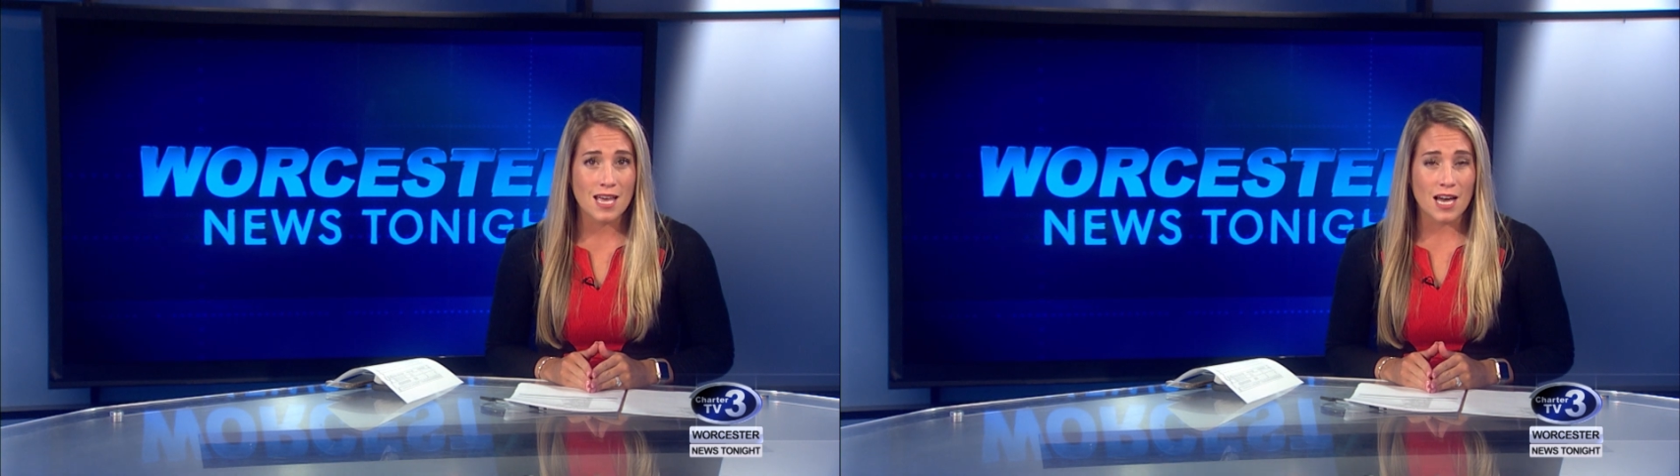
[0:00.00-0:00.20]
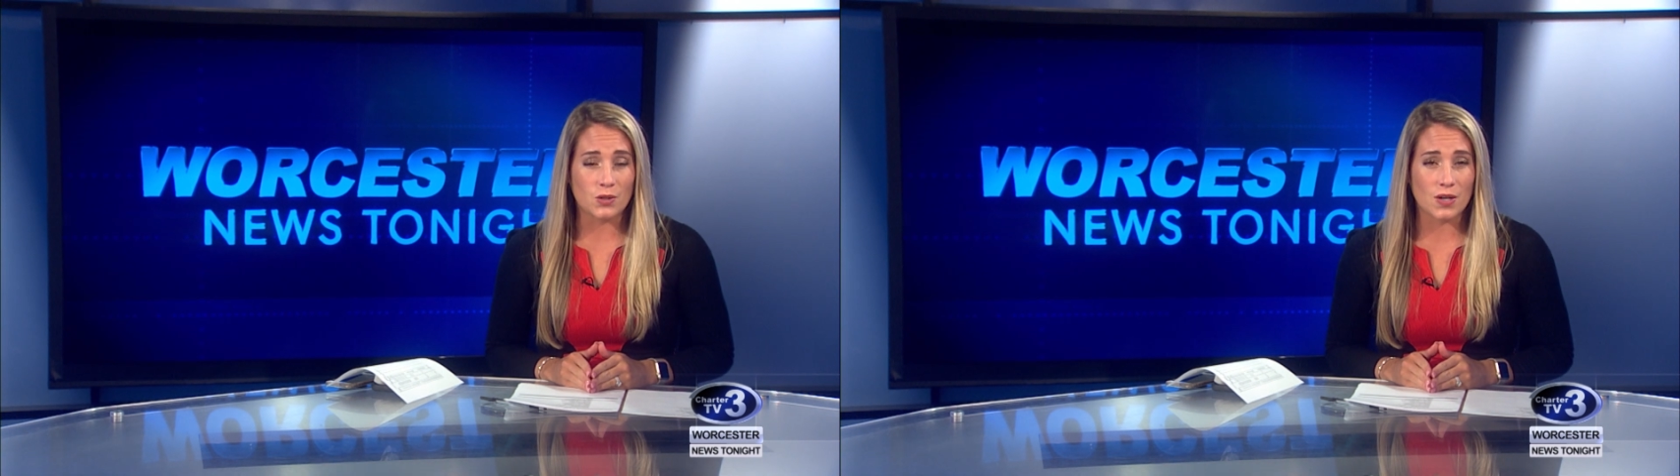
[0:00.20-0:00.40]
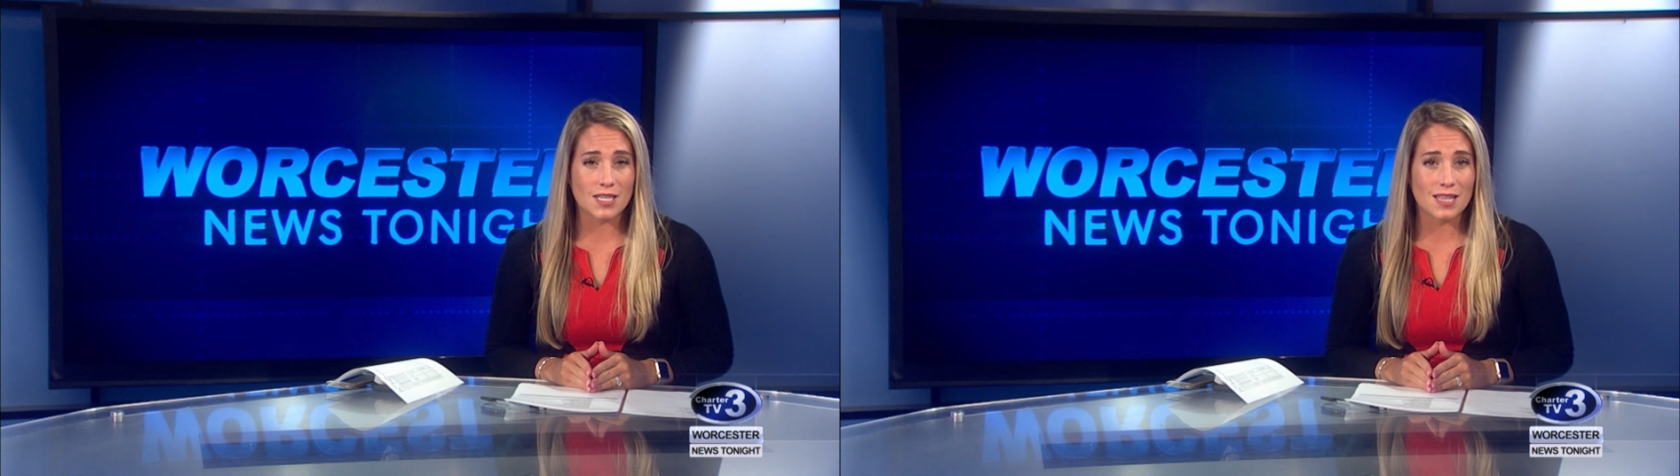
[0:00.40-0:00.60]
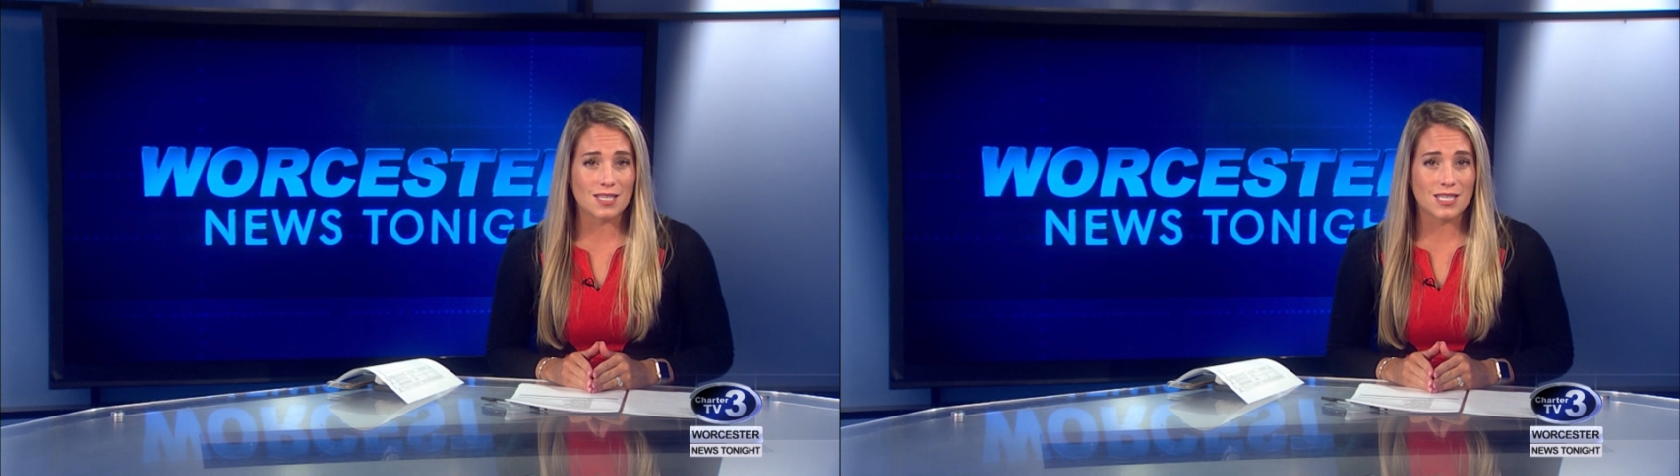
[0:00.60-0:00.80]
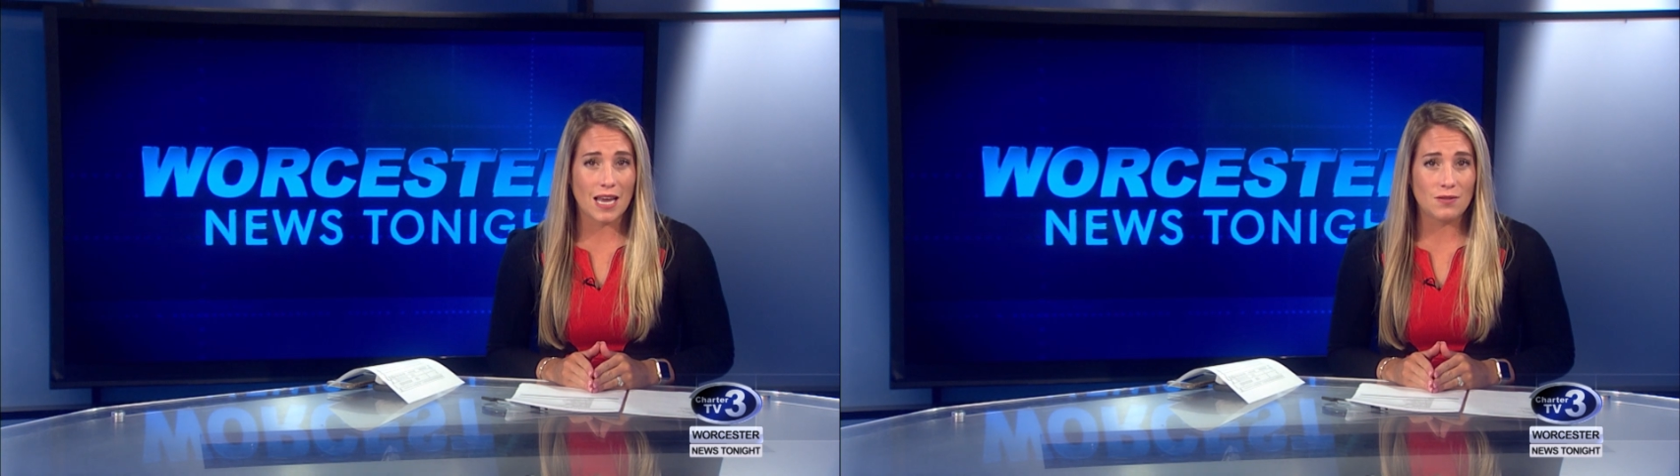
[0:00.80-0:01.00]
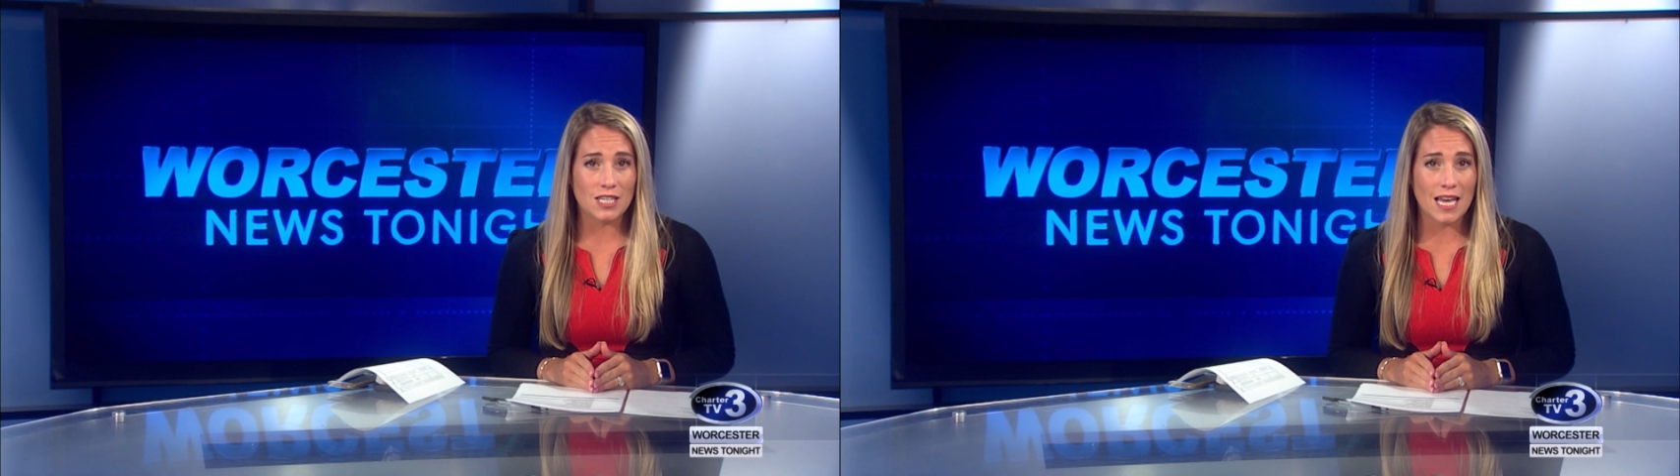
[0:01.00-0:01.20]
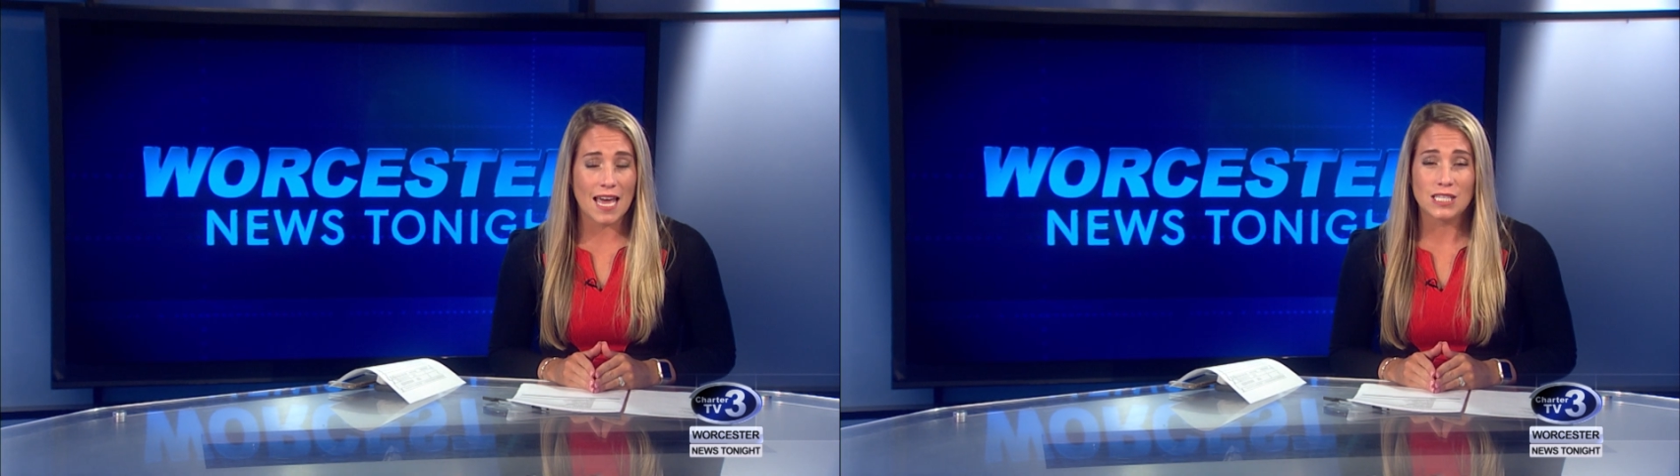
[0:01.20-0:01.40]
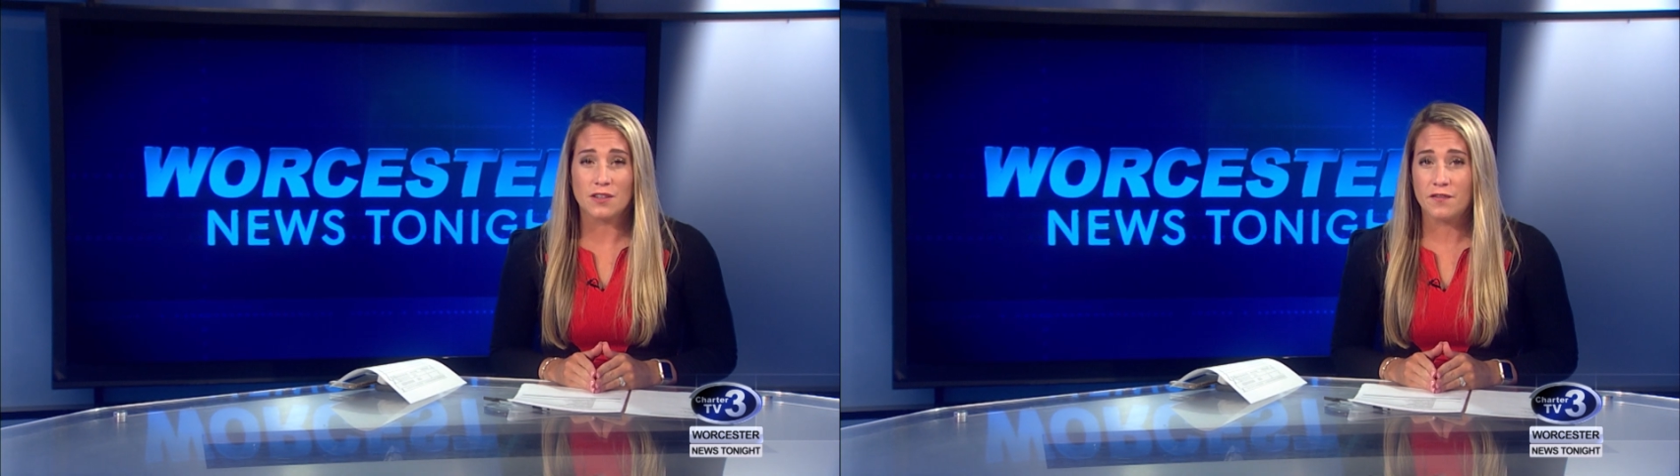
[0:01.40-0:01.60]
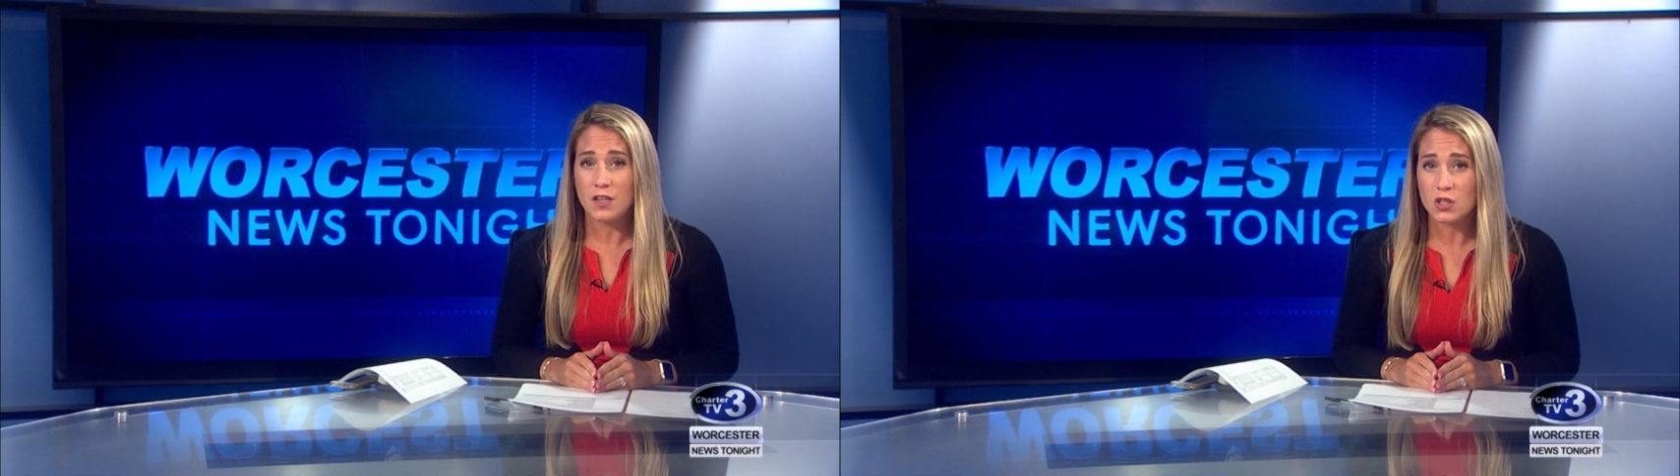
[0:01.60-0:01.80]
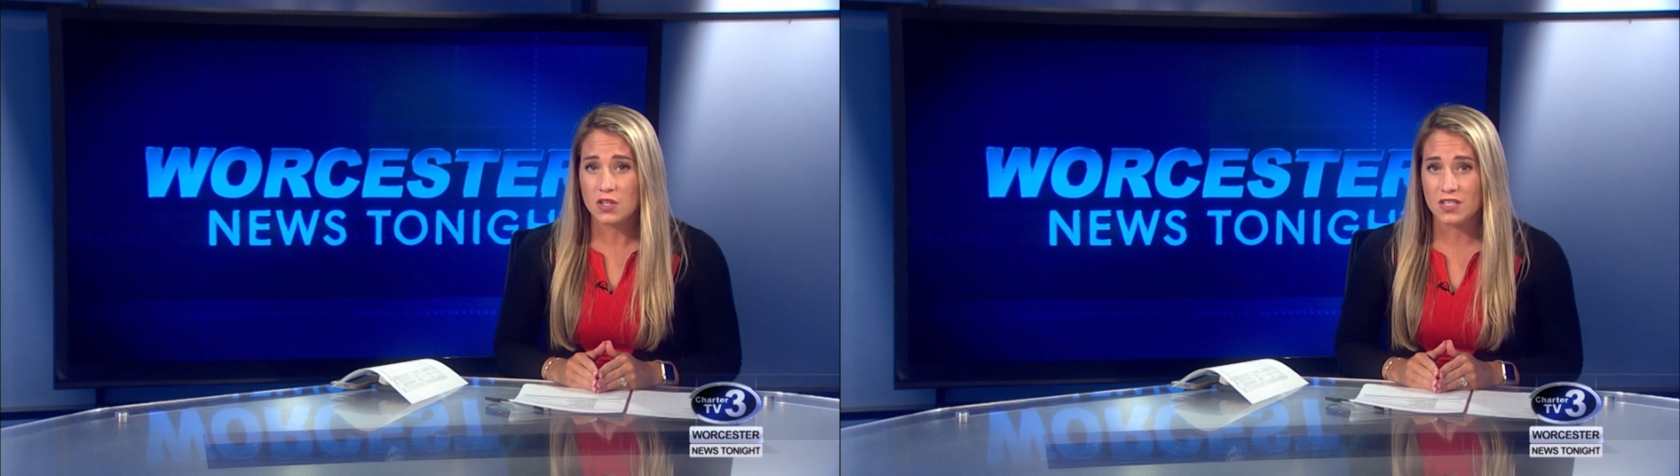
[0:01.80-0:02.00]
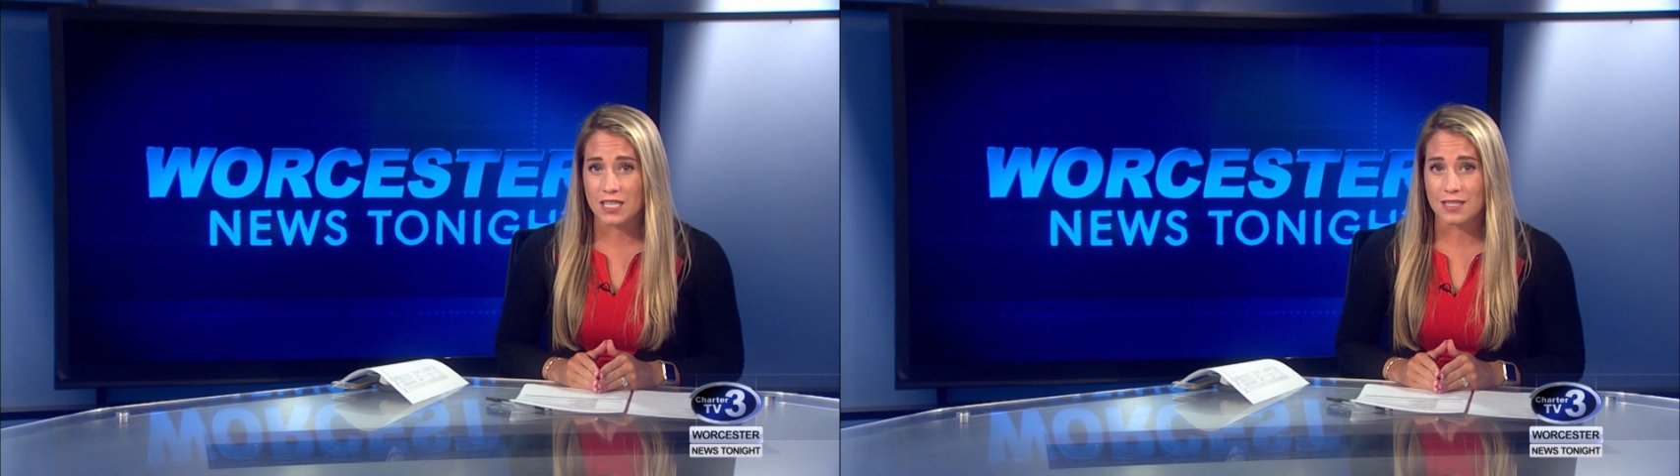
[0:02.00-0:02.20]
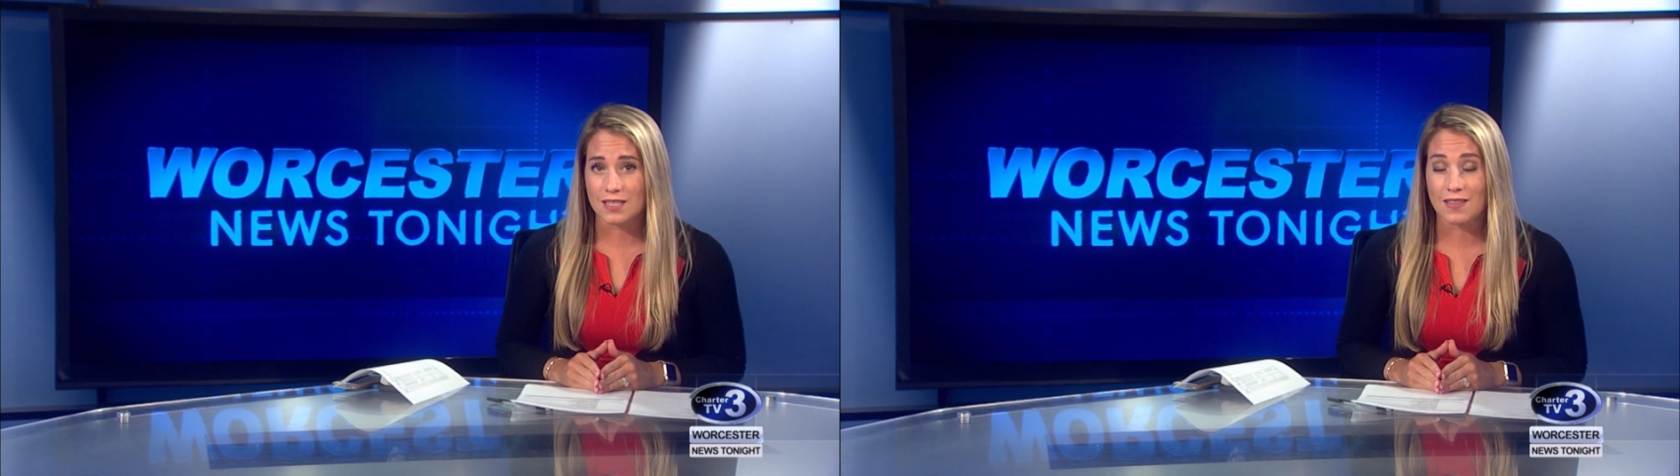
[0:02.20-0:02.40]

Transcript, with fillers: addressing the safety and deficiencies